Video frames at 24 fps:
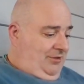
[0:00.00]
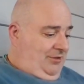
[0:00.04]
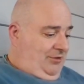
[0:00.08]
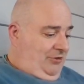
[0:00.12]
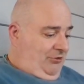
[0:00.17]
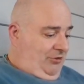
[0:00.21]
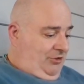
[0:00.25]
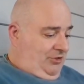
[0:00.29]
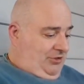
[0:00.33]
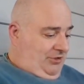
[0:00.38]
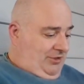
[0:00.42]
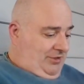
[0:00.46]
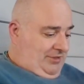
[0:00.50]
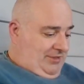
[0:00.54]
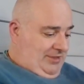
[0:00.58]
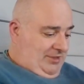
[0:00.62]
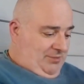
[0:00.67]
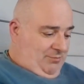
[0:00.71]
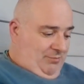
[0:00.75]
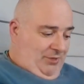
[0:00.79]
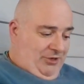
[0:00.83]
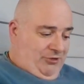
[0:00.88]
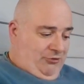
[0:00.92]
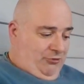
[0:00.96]
Krishna
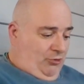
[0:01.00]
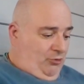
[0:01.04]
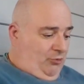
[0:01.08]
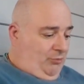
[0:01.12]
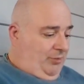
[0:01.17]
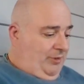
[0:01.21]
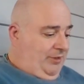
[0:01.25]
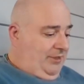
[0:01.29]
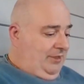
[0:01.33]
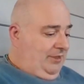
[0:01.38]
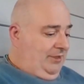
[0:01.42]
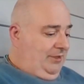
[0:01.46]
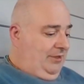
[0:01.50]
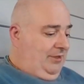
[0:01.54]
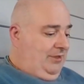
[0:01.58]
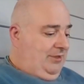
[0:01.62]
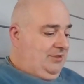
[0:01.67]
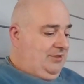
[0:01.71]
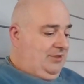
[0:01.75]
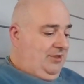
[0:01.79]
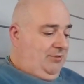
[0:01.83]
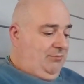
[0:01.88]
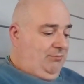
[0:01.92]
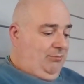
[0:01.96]
says, my true being
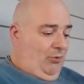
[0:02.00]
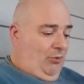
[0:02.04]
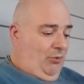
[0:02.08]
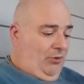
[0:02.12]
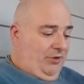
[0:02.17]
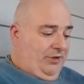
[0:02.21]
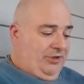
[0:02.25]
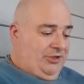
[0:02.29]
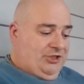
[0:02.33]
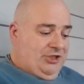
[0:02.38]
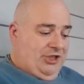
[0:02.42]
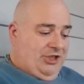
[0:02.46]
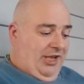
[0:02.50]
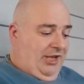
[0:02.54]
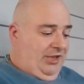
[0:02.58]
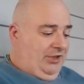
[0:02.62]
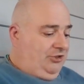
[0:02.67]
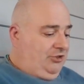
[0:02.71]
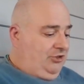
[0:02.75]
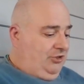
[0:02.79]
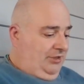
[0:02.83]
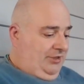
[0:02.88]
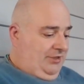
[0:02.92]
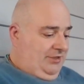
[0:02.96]
is unborn and
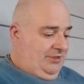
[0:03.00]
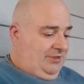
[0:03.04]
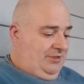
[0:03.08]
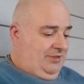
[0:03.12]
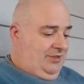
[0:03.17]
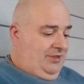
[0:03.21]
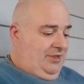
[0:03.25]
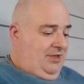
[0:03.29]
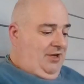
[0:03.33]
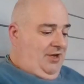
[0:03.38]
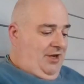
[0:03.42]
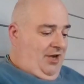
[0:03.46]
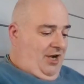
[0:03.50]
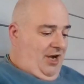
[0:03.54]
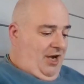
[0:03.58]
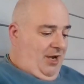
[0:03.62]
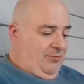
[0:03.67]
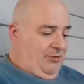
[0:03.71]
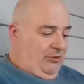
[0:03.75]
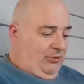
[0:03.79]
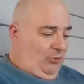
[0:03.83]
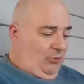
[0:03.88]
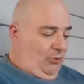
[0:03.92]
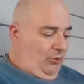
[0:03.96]
changeless. I am
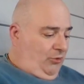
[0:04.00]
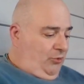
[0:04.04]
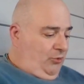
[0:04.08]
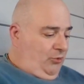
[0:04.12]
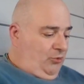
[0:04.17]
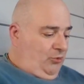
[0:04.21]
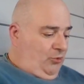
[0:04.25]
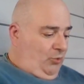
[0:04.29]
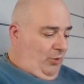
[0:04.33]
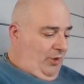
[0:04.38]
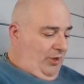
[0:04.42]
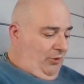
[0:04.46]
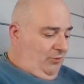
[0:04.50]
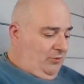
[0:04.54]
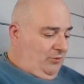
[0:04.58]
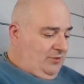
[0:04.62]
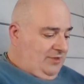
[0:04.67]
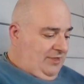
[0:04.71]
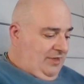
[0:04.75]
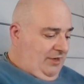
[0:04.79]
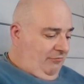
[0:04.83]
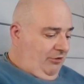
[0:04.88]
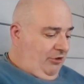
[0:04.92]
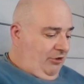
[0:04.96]
the Lord who dwells
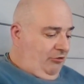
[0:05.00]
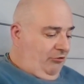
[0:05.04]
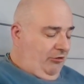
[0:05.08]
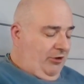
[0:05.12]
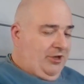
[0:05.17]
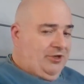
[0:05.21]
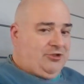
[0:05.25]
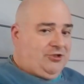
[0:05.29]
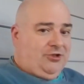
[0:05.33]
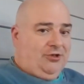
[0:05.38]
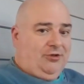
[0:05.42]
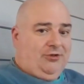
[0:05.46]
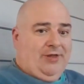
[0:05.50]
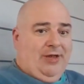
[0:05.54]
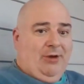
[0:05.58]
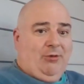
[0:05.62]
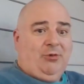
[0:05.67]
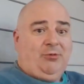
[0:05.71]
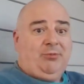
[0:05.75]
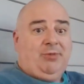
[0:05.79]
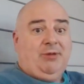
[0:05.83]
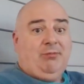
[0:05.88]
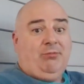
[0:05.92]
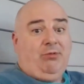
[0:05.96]
in every creature. That
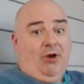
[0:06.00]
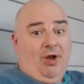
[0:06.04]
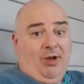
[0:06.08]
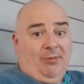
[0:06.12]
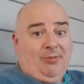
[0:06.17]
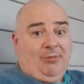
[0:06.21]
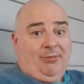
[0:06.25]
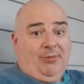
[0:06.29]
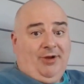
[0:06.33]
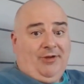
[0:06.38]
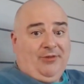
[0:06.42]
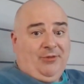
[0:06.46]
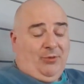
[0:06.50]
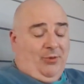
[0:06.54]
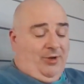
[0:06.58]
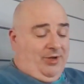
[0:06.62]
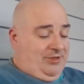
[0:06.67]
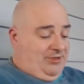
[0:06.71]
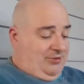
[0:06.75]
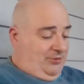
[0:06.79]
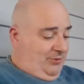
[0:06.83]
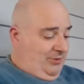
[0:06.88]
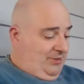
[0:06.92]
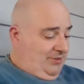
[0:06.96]
would be Brahma, by the way.
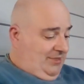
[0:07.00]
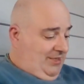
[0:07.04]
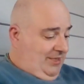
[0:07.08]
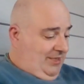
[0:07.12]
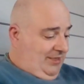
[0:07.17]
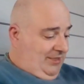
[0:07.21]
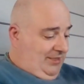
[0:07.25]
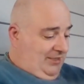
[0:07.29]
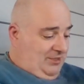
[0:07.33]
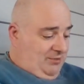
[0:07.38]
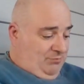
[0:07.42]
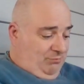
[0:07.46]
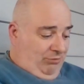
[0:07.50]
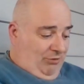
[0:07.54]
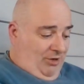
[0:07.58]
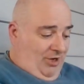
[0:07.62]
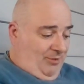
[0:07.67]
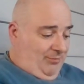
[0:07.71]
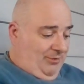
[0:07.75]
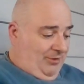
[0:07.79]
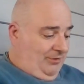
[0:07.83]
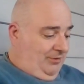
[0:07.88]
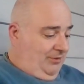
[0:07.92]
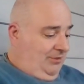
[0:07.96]
So he's saying he's
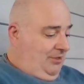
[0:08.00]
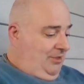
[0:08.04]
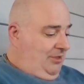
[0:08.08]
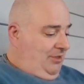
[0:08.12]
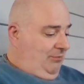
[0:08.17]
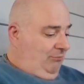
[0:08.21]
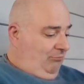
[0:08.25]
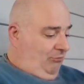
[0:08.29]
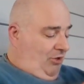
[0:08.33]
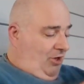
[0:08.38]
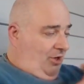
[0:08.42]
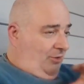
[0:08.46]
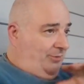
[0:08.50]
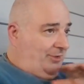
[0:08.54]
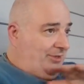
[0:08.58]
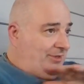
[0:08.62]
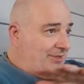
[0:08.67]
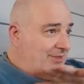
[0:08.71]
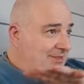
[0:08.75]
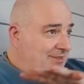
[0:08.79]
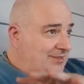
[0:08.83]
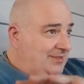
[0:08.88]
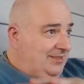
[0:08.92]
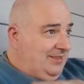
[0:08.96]
Brahma. Brahma
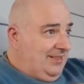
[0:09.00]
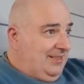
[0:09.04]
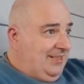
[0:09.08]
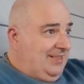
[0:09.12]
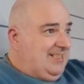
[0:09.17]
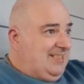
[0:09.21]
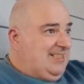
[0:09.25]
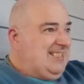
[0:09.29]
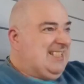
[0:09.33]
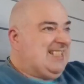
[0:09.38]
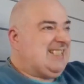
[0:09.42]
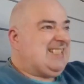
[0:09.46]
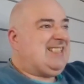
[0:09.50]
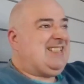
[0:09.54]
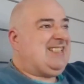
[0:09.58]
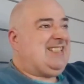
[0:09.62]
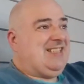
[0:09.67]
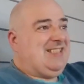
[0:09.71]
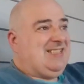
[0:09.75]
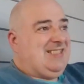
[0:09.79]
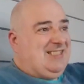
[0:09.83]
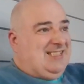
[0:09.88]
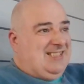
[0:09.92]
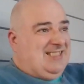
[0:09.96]
is the
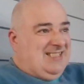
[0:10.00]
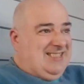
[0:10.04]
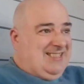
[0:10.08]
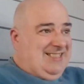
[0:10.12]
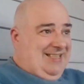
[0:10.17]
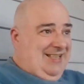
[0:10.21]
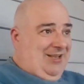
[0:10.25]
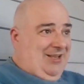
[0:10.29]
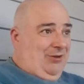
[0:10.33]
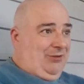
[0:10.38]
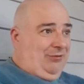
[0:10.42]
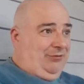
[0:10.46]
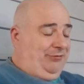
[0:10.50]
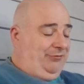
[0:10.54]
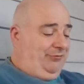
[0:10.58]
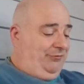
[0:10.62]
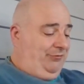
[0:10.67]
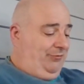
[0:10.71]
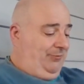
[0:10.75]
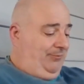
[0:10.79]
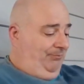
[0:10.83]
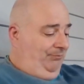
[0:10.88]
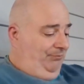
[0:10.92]
existence itself.